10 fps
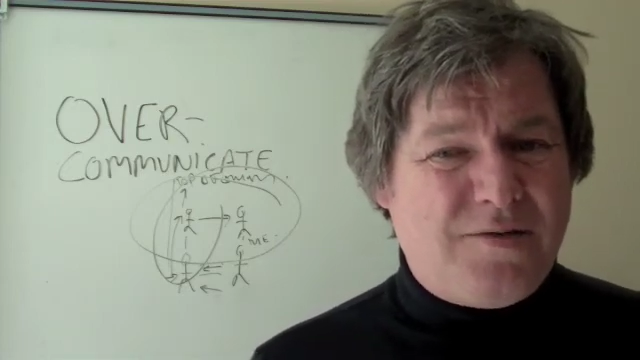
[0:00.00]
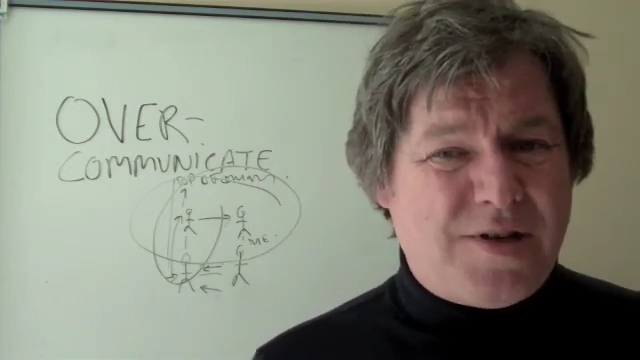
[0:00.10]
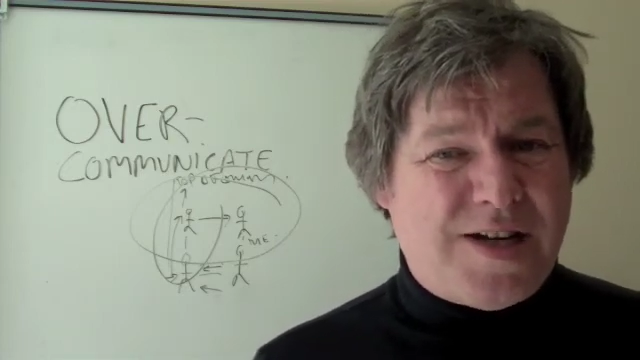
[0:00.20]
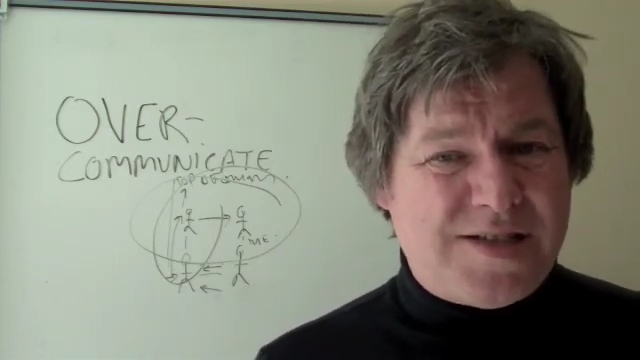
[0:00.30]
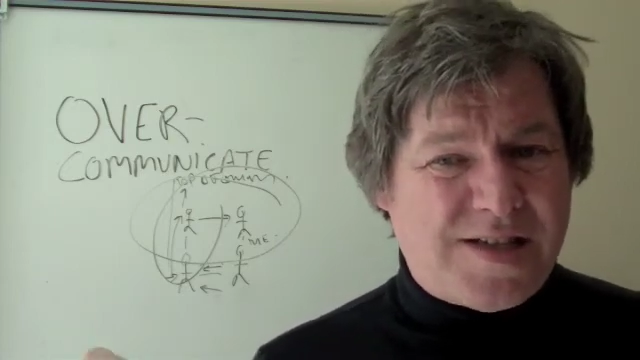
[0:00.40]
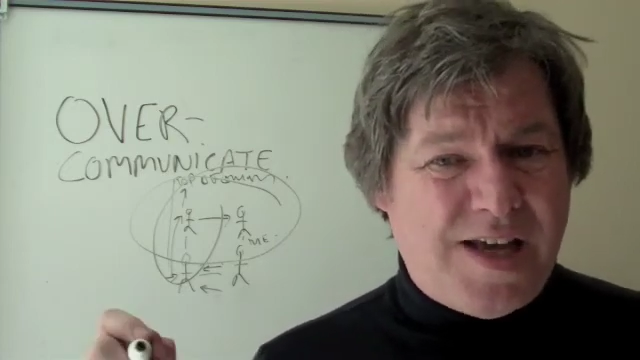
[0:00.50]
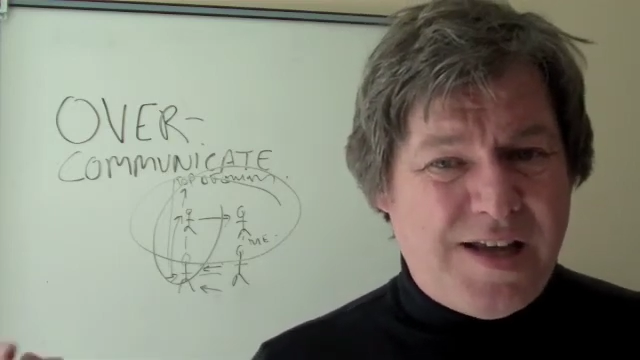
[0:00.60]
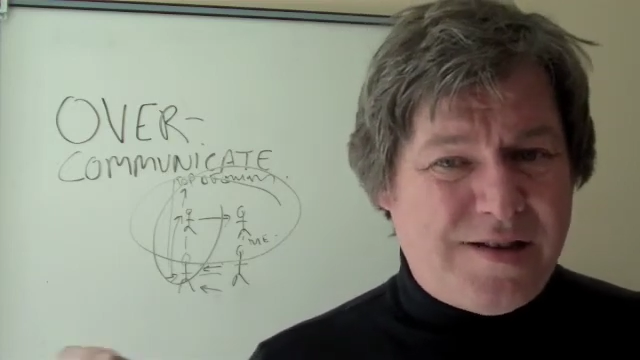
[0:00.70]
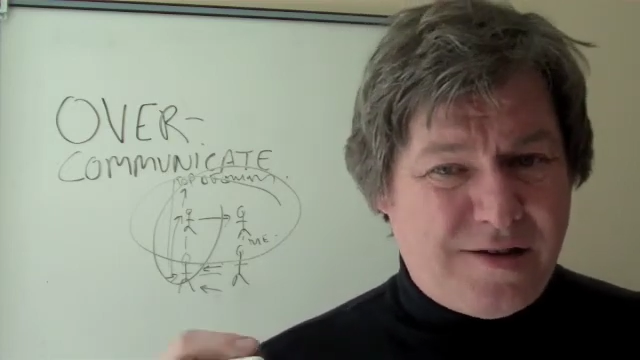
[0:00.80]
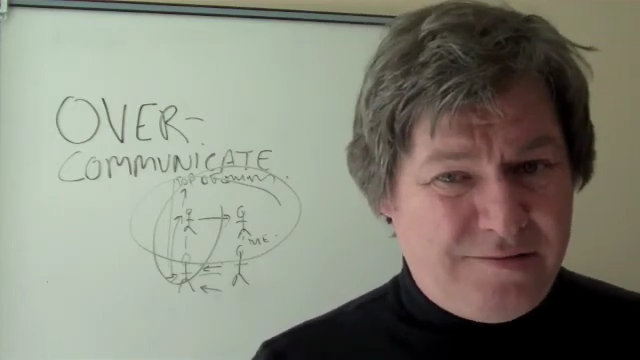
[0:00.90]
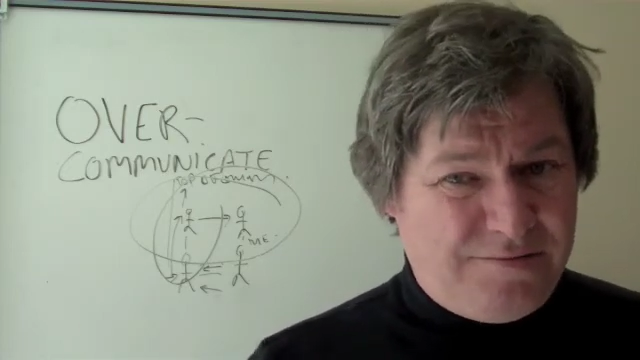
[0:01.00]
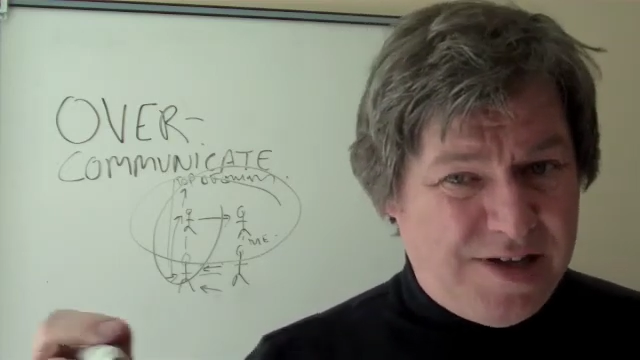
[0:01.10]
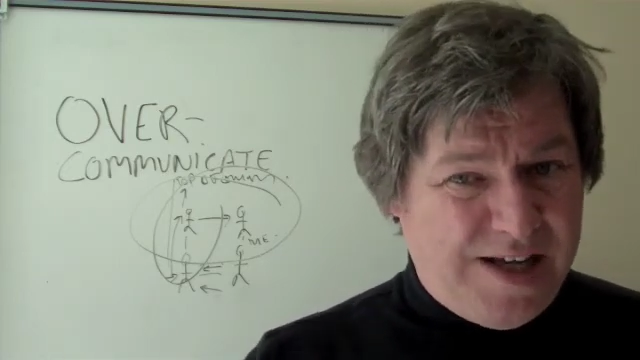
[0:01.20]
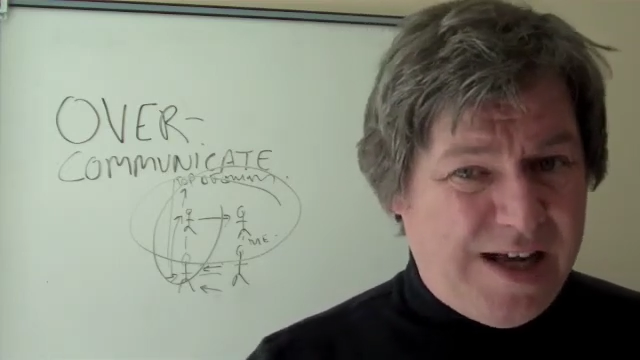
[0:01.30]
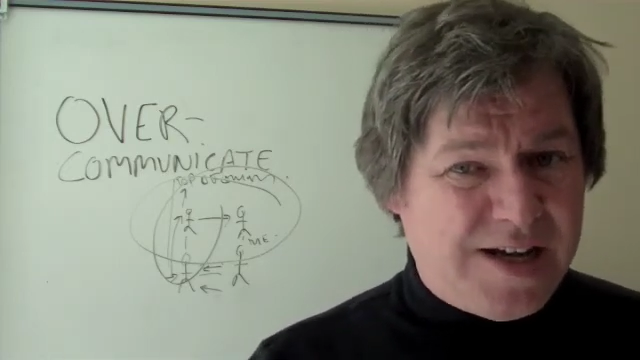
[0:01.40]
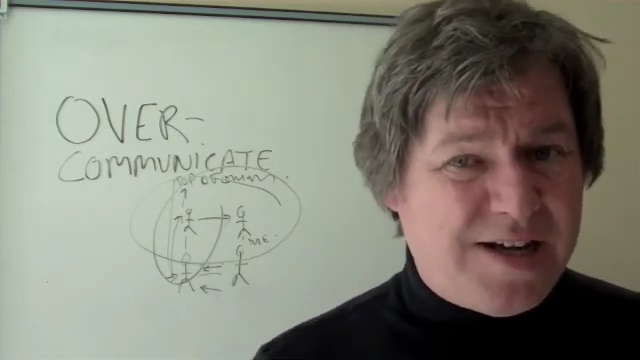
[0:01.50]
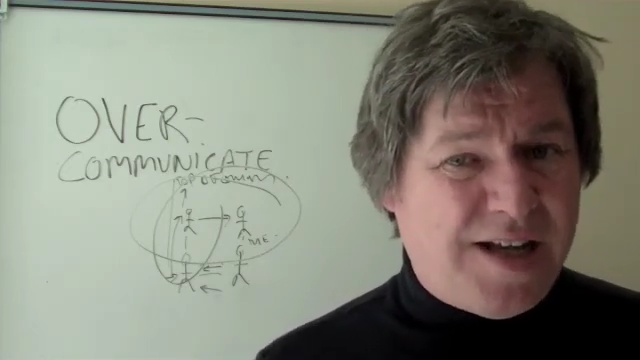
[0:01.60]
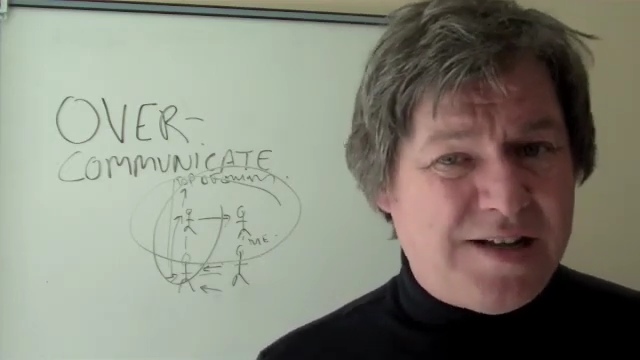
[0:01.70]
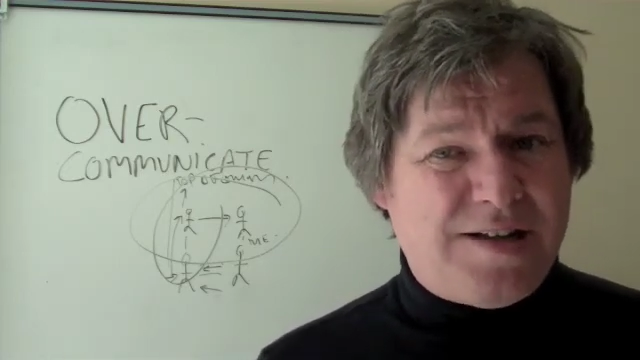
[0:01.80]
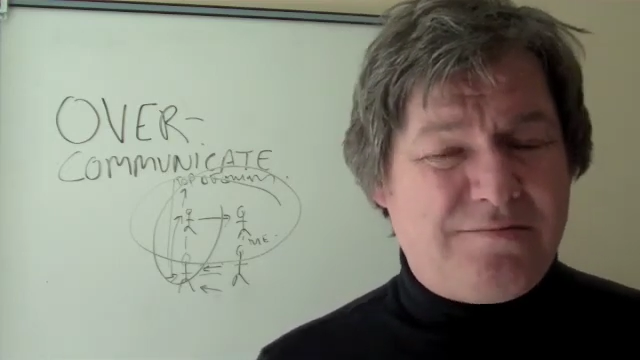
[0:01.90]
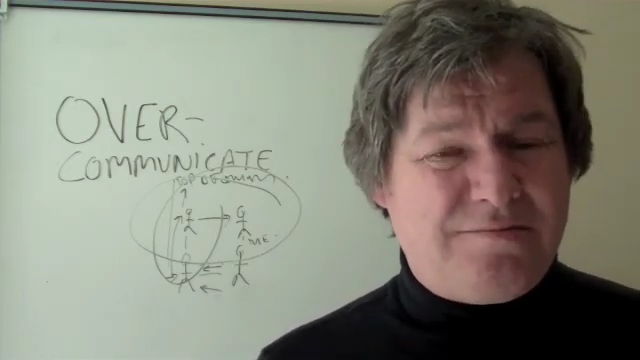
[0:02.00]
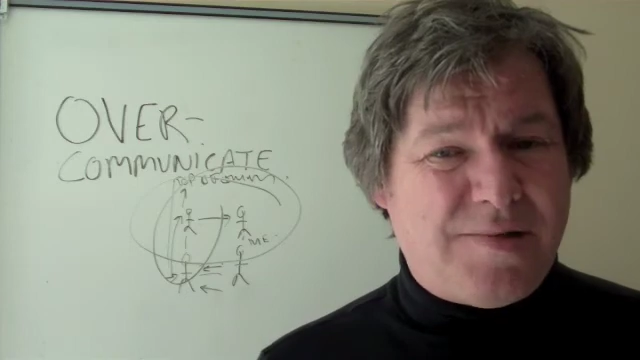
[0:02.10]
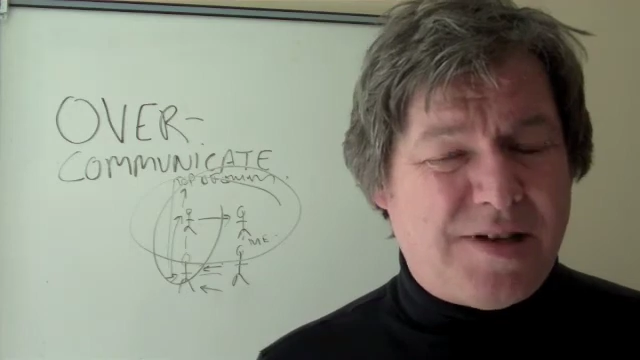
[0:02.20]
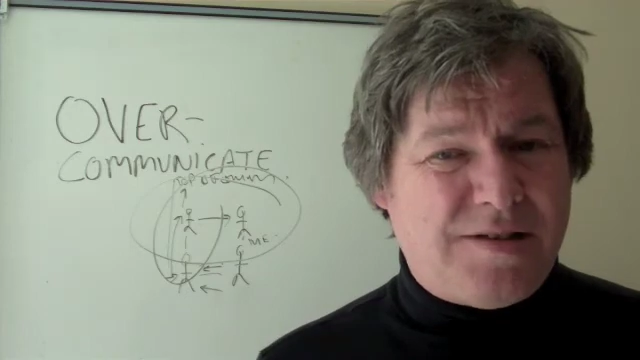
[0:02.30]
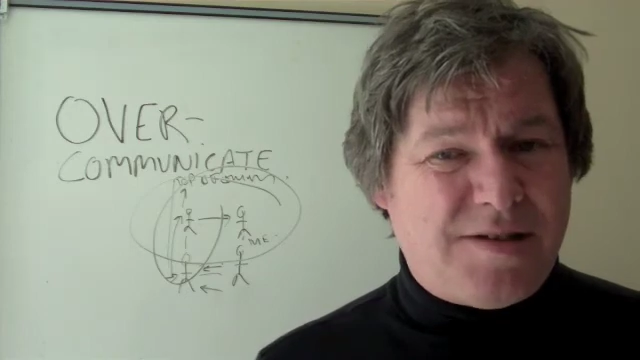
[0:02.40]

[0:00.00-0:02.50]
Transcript: I say they're going to get it, and